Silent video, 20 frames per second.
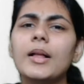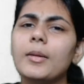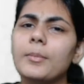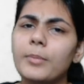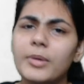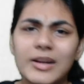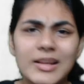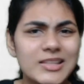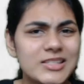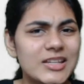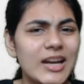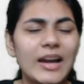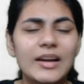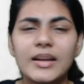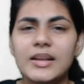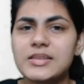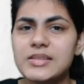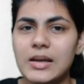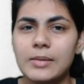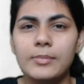But it
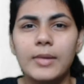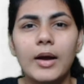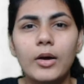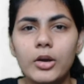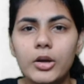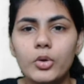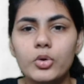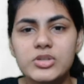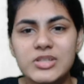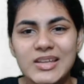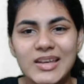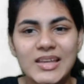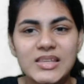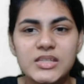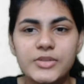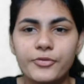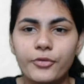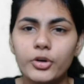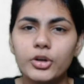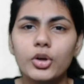started somehow losing
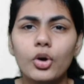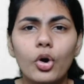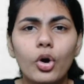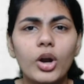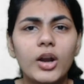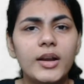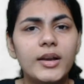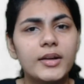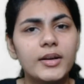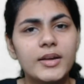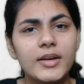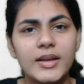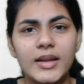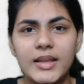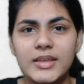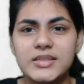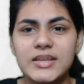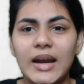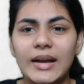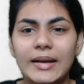its foothold,
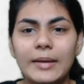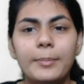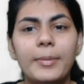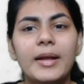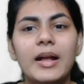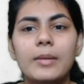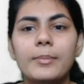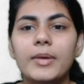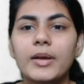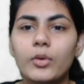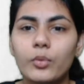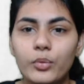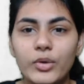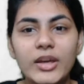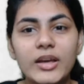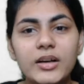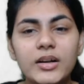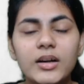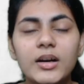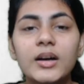it started becoming
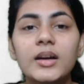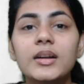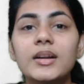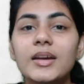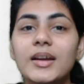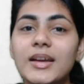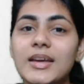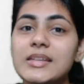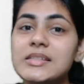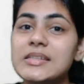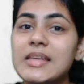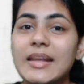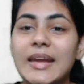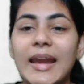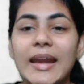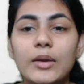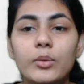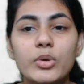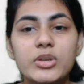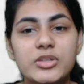weaker,
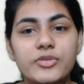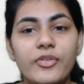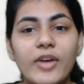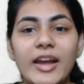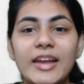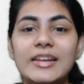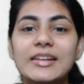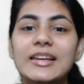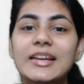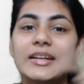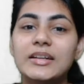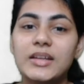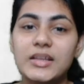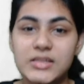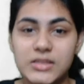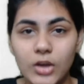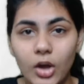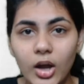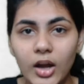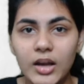Senate was finally
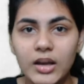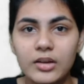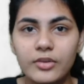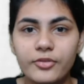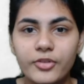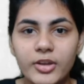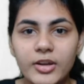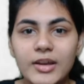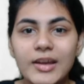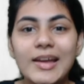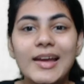dissolved,